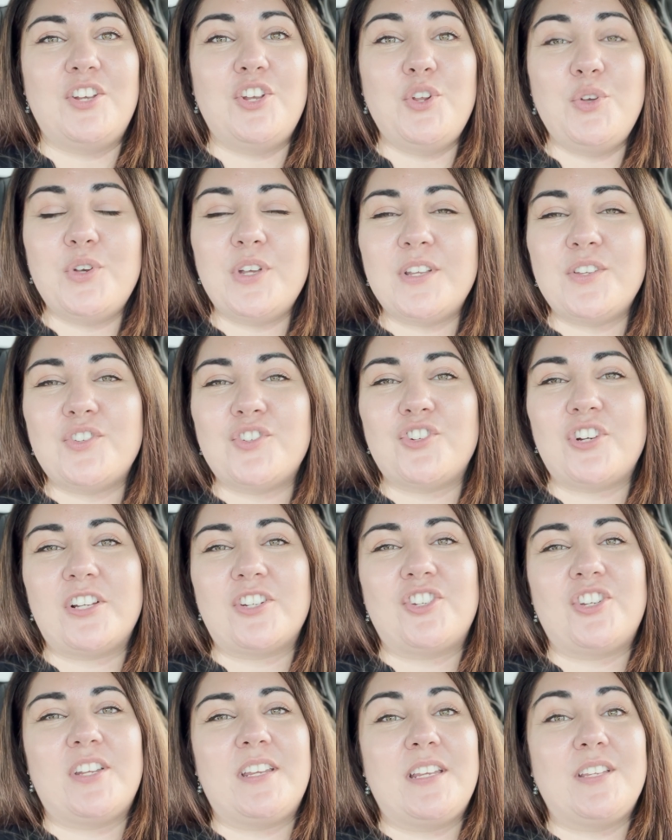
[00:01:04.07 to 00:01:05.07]
new
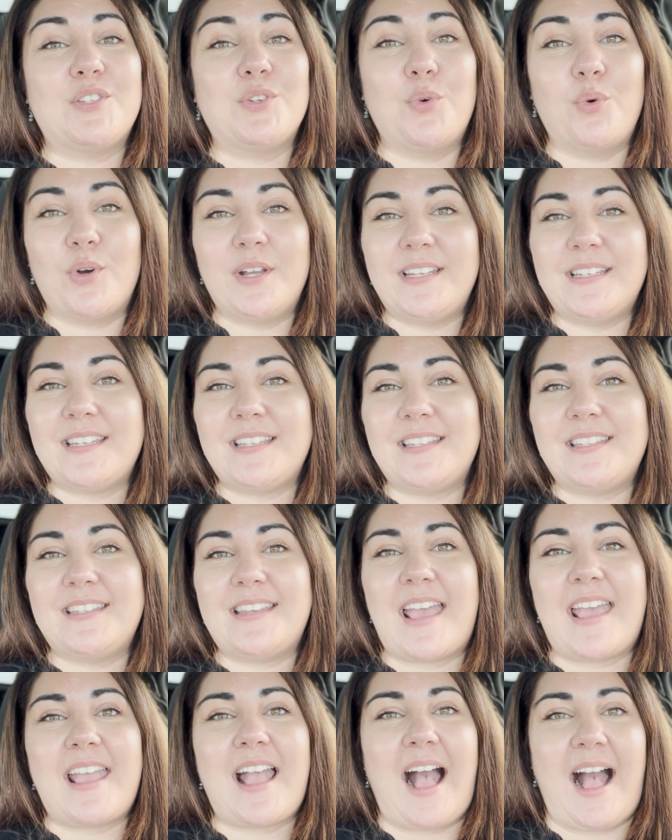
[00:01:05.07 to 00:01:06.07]
construction is going to
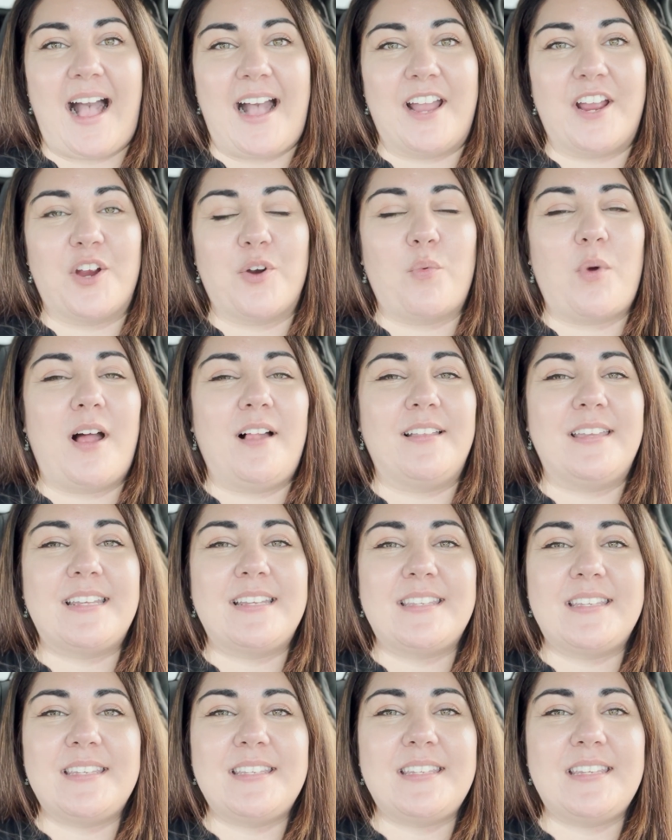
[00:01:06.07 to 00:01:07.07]
stay higher while
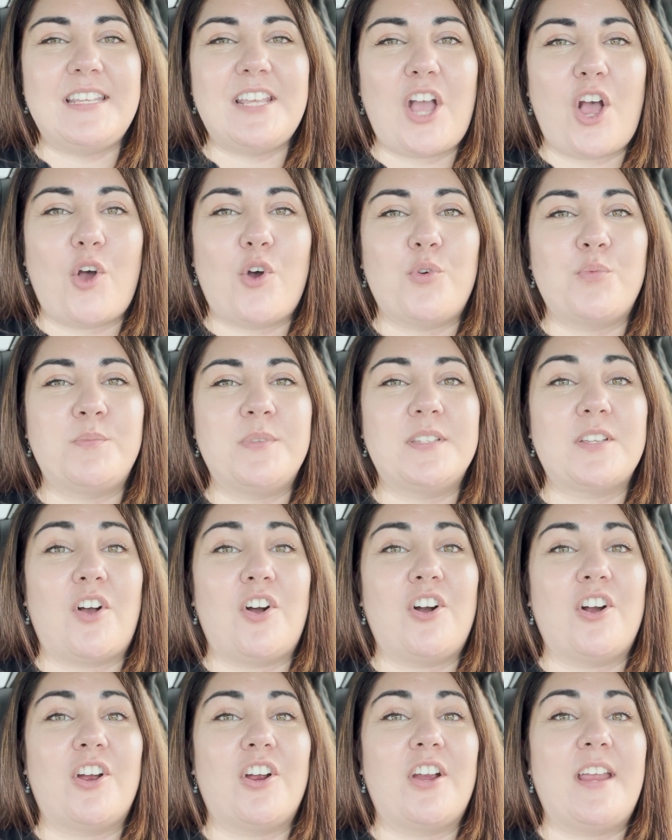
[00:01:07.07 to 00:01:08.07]
existing homes
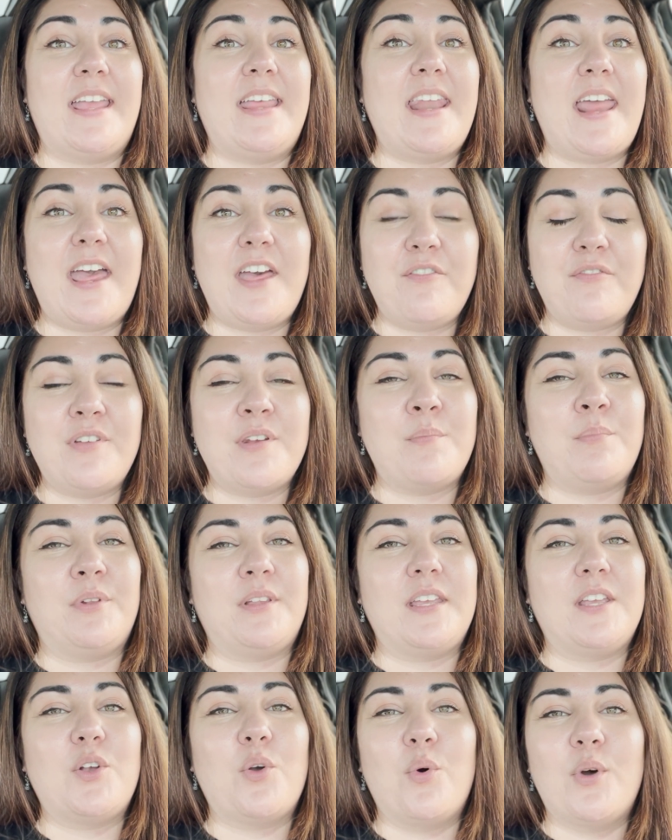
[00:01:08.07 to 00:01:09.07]
are
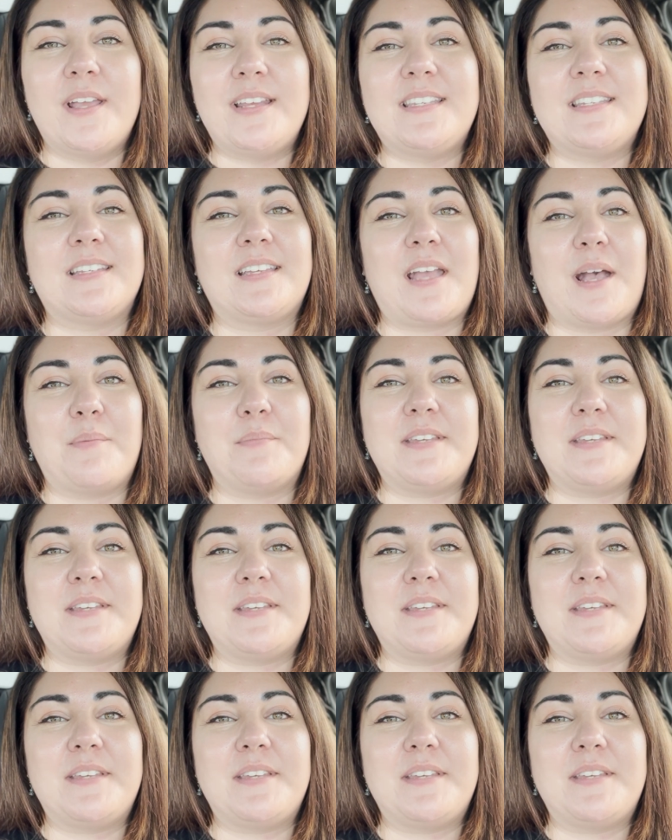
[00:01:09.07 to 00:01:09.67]
inevitably going to come